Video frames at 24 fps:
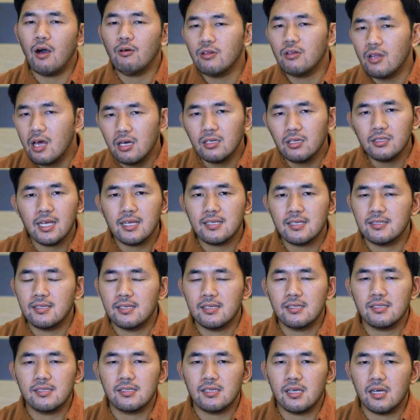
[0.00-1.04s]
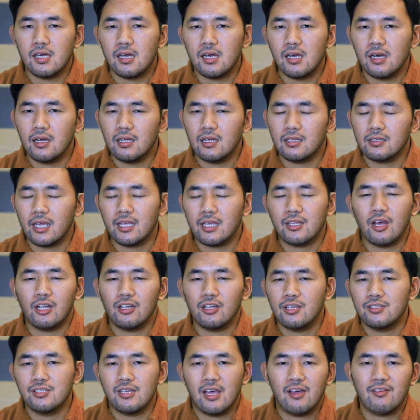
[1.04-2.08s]
long does this
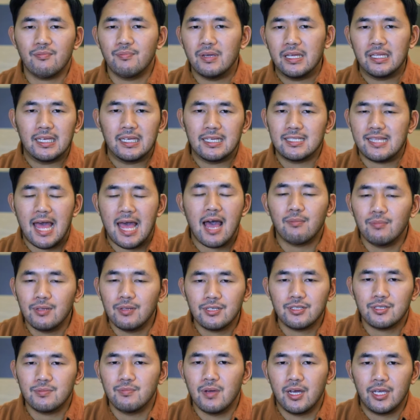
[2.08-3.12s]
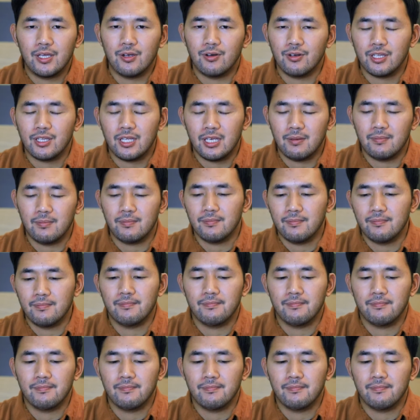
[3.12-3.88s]
technology have been established by your team?